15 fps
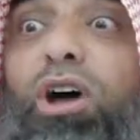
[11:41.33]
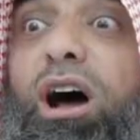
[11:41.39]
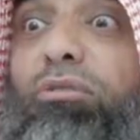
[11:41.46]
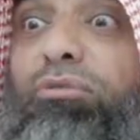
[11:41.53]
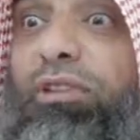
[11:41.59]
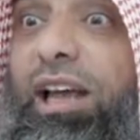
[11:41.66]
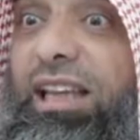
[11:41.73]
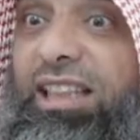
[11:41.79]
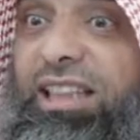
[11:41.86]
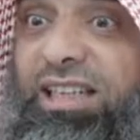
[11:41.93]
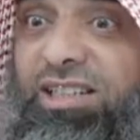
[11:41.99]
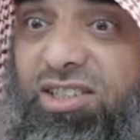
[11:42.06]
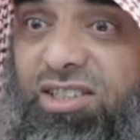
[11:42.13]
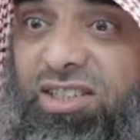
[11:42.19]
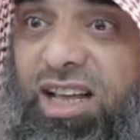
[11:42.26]
off like
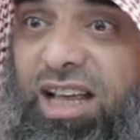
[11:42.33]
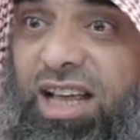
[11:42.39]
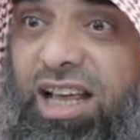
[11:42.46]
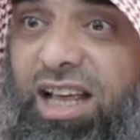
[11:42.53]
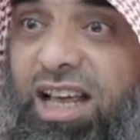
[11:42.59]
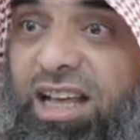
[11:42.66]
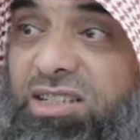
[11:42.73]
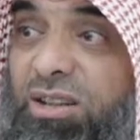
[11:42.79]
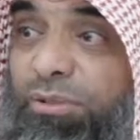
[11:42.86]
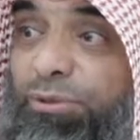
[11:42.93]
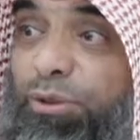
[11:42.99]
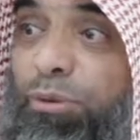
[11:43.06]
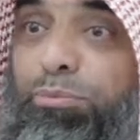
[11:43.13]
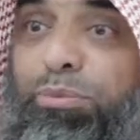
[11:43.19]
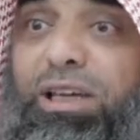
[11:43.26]
this, as
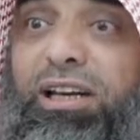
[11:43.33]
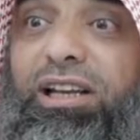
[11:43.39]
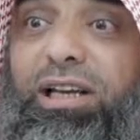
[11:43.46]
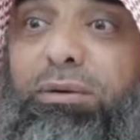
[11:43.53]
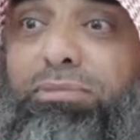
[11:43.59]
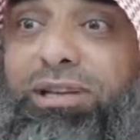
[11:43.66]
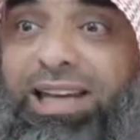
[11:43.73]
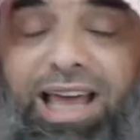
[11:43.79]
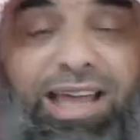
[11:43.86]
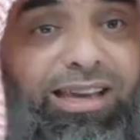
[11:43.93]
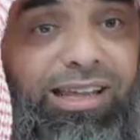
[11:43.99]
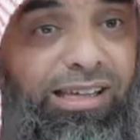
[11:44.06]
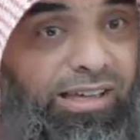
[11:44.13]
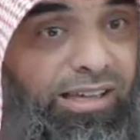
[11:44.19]
if you're peeling a banana?